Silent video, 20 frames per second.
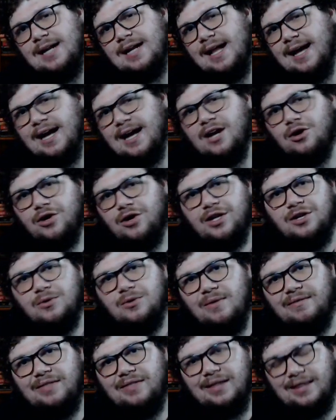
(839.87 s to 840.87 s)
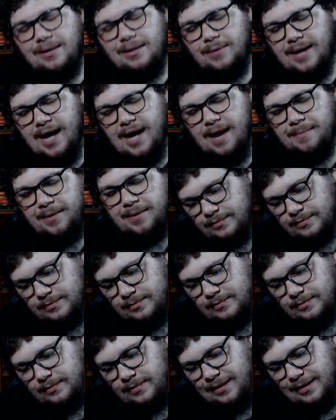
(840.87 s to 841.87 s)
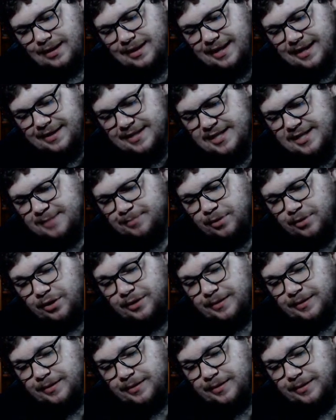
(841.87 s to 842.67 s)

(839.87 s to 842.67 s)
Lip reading: I kind of already knew everything that would happen. Now this book,